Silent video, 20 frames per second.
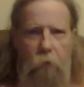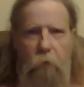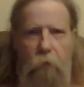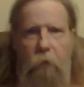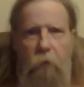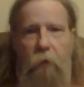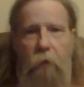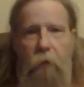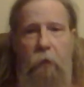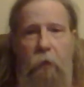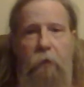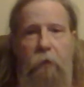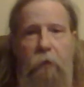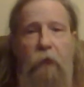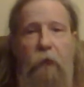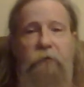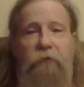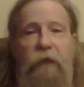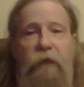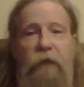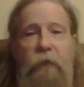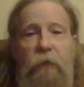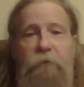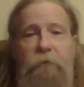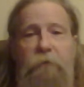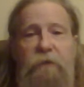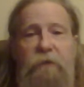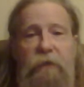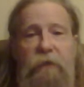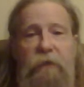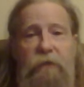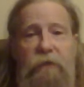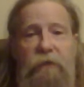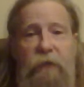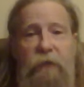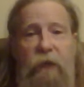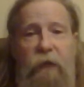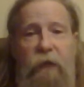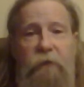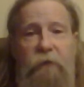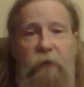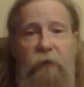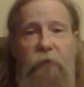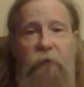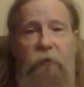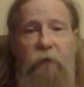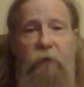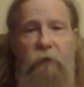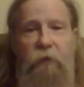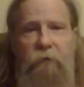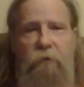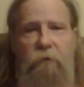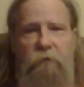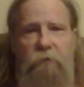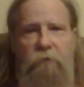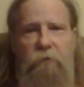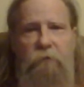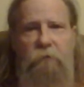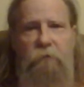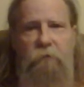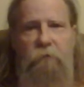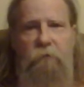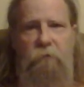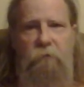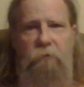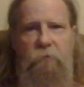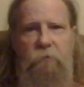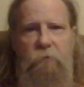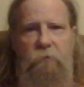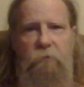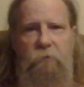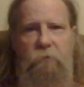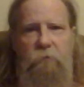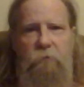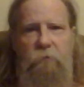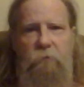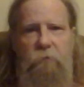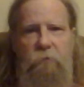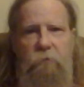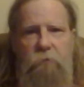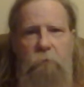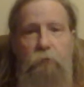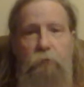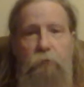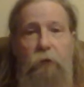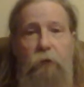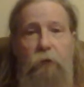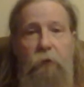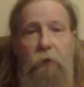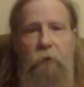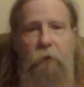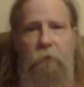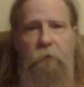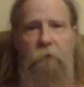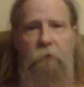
and you have to keep it 68 degrees. Period.